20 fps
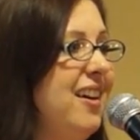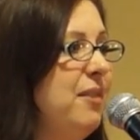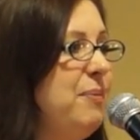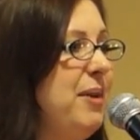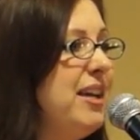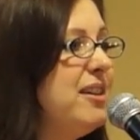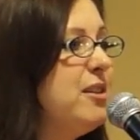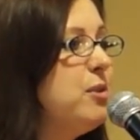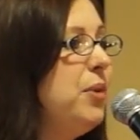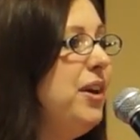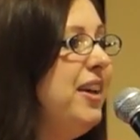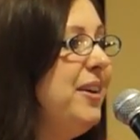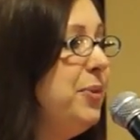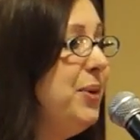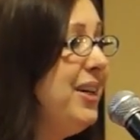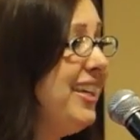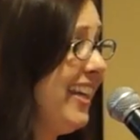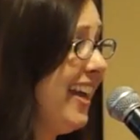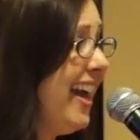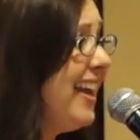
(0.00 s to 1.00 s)
because
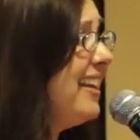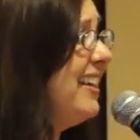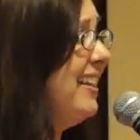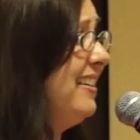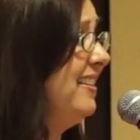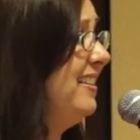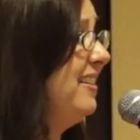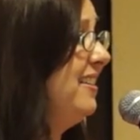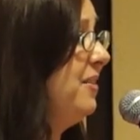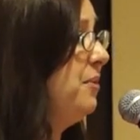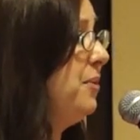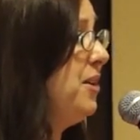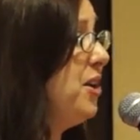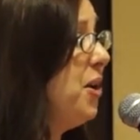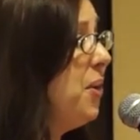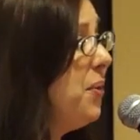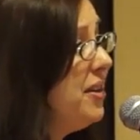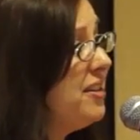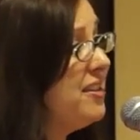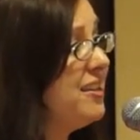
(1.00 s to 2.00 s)
we get it. We
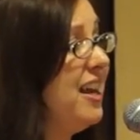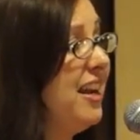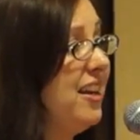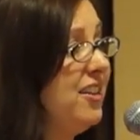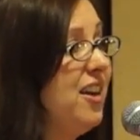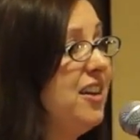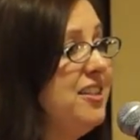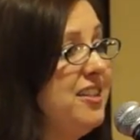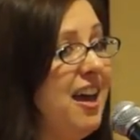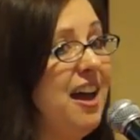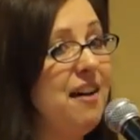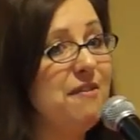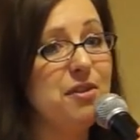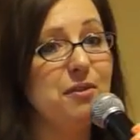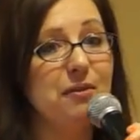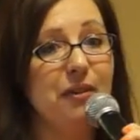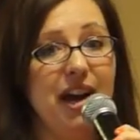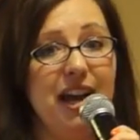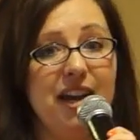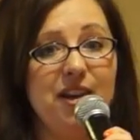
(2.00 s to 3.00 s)
know what it's like not to have
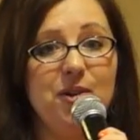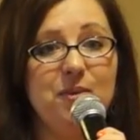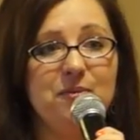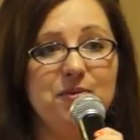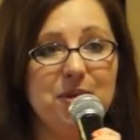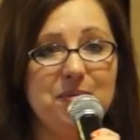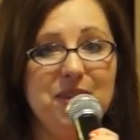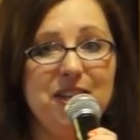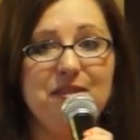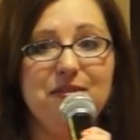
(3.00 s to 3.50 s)
the ride home from